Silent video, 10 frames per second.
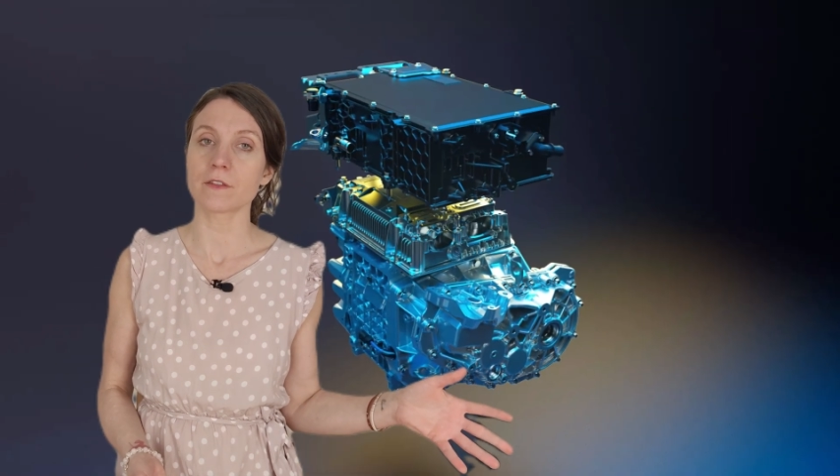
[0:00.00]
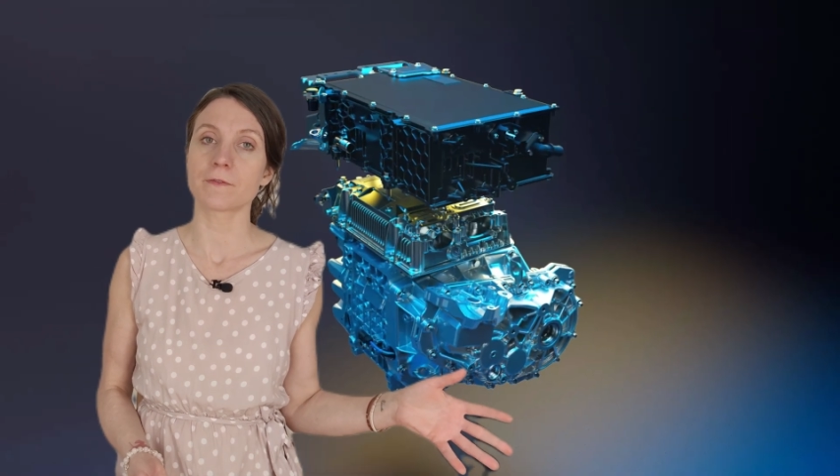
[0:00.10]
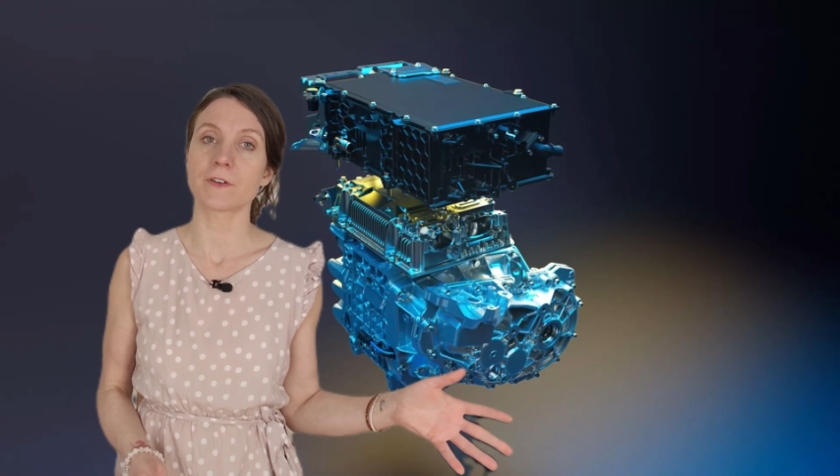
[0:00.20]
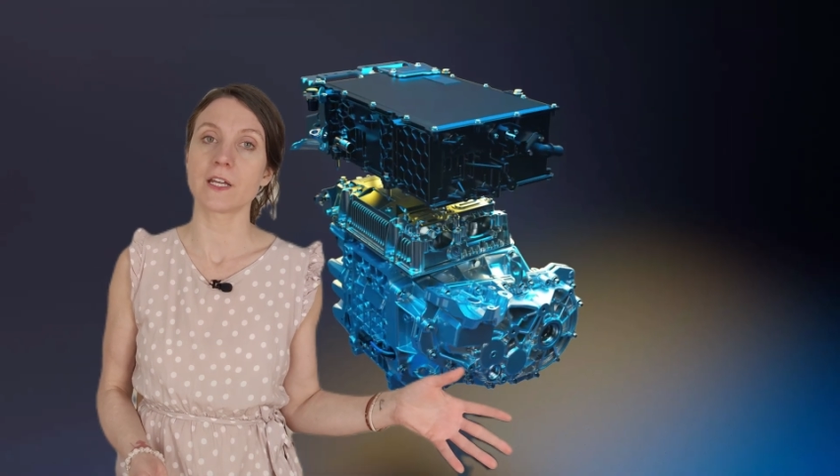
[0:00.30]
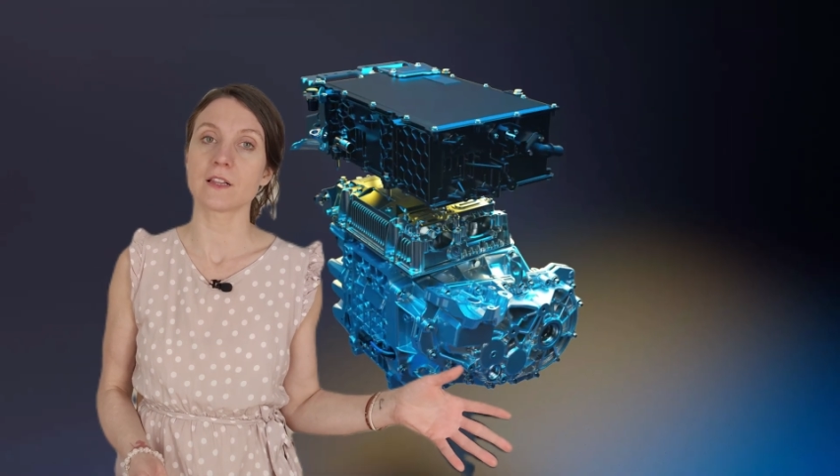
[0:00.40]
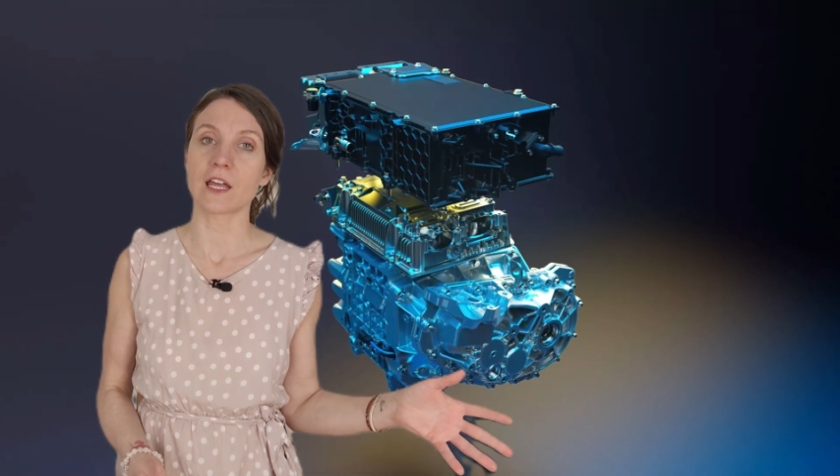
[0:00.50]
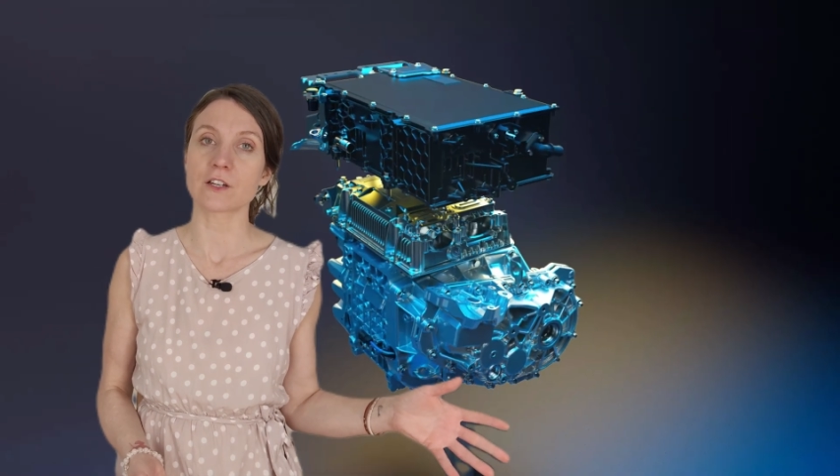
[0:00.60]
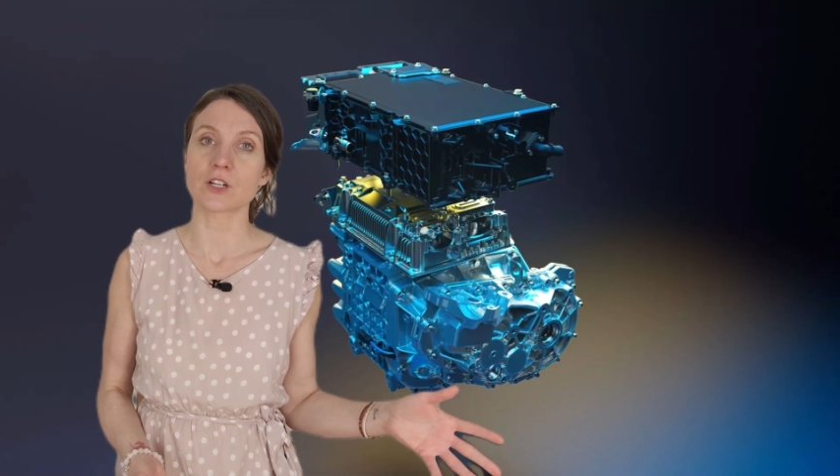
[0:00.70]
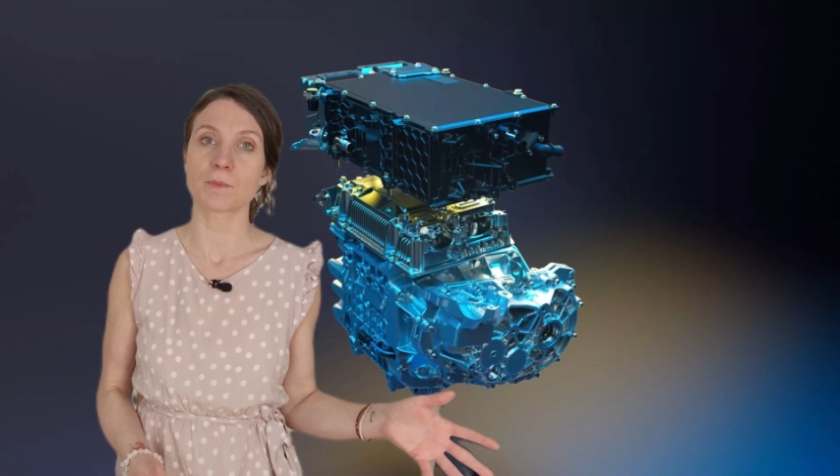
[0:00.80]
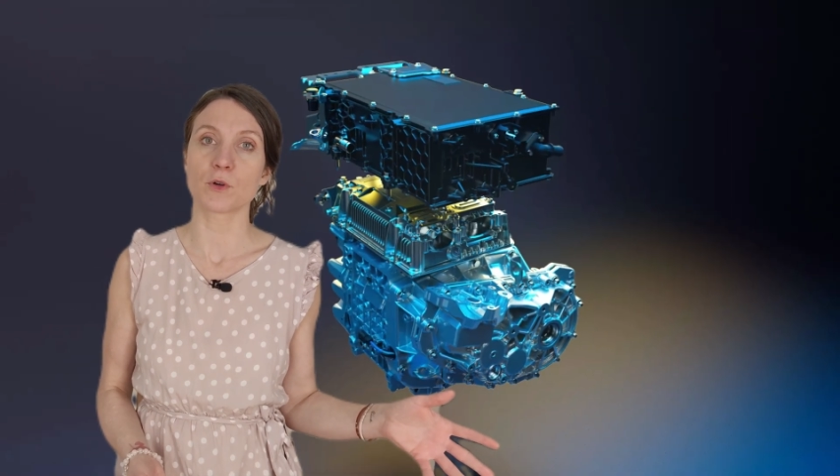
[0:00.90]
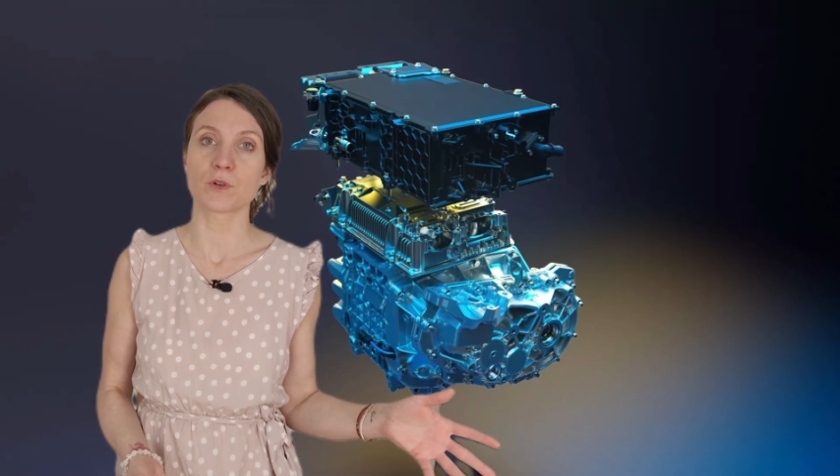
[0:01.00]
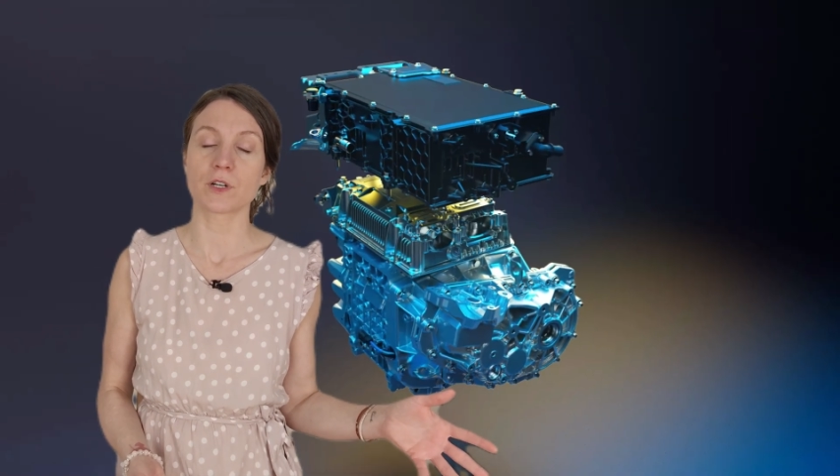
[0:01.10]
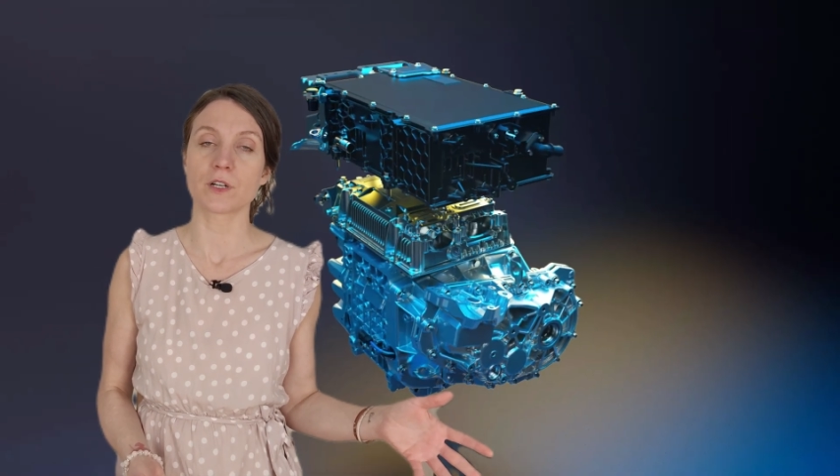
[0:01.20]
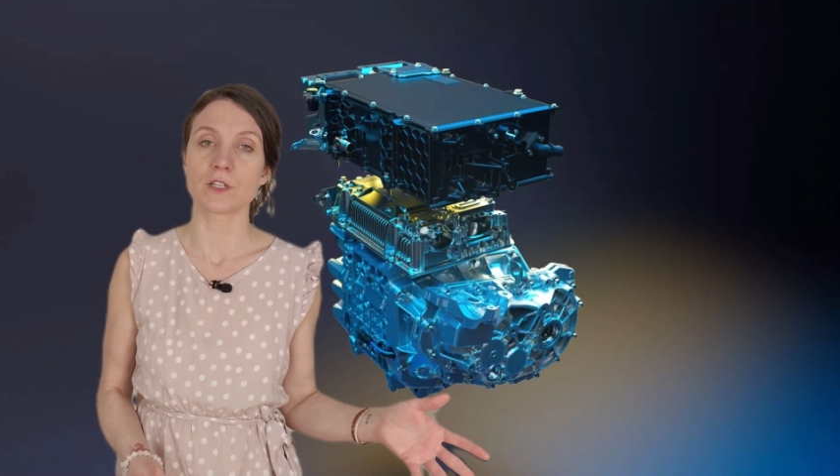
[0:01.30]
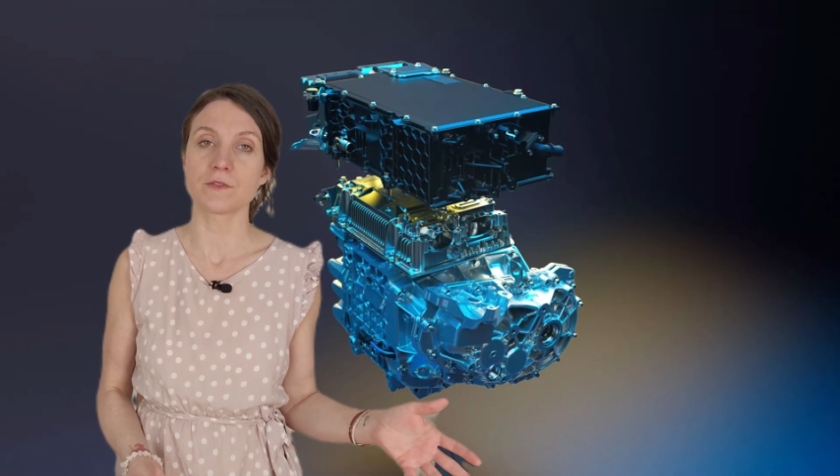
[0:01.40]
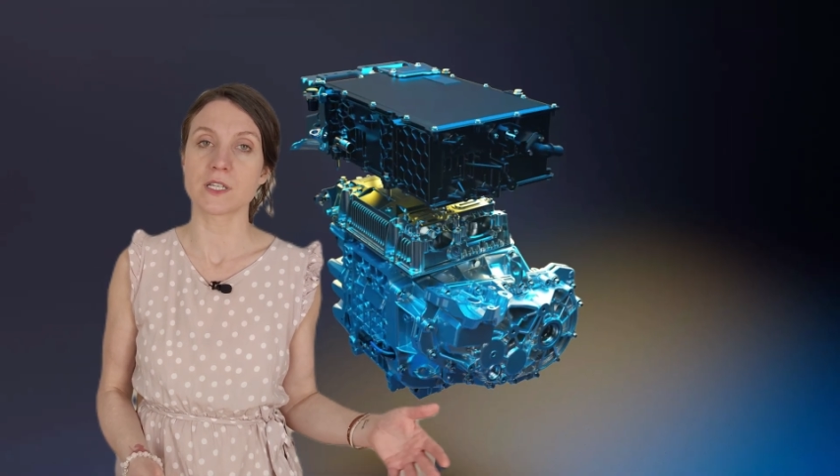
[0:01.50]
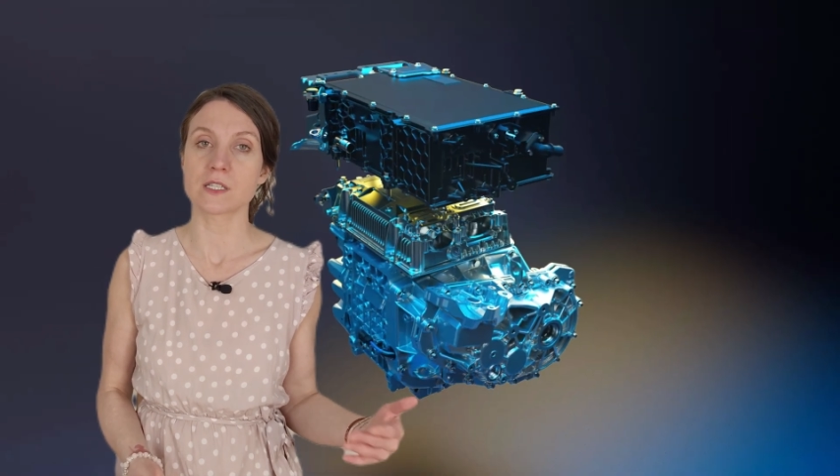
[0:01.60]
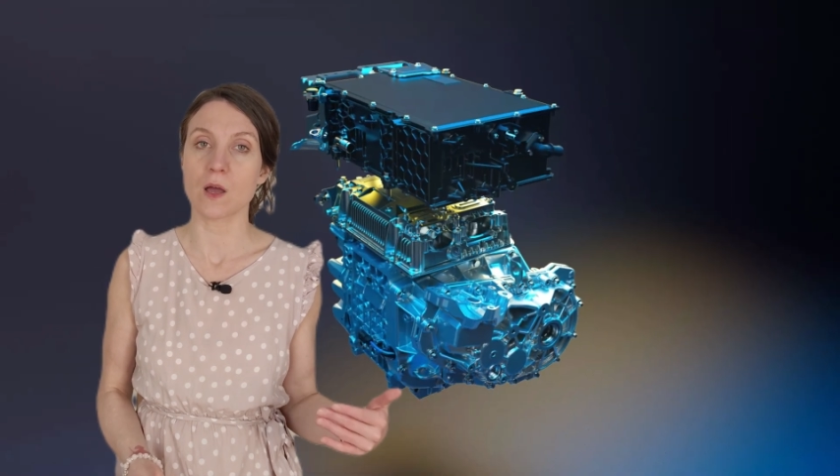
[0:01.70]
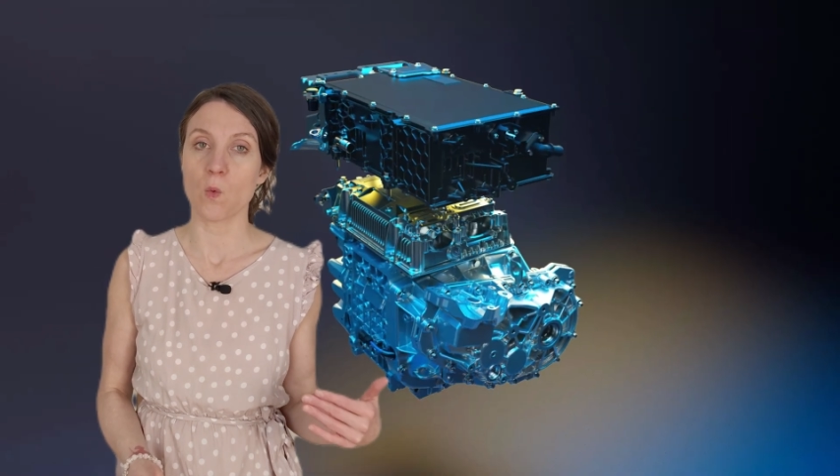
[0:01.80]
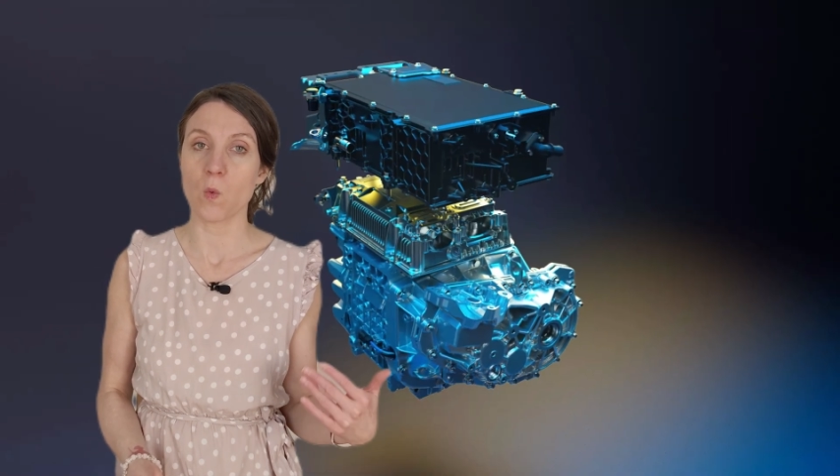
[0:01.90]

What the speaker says: earth free electric motor uses